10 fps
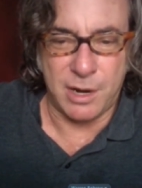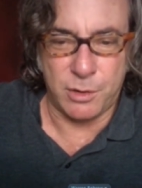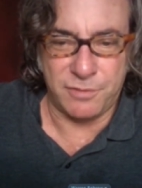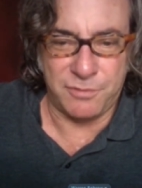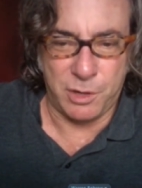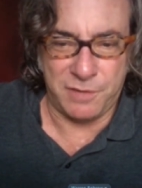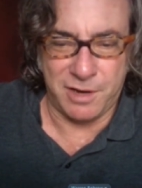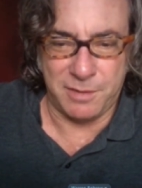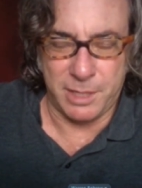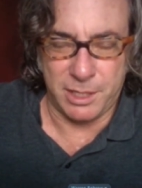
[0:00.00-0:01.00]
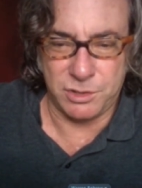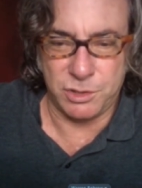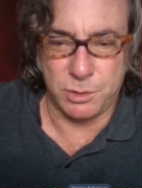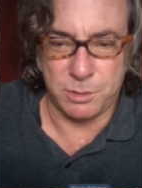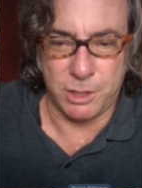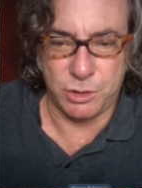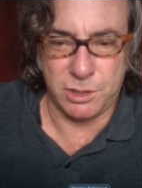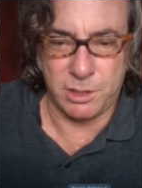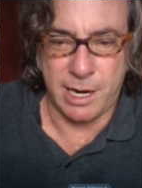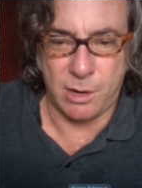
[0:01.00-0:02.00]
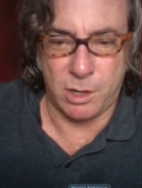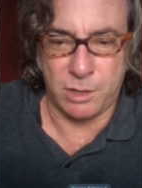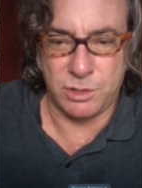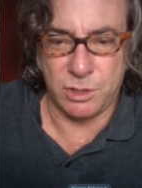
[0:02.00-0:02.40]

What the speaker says: hour to 45 minutes to as much as an hour.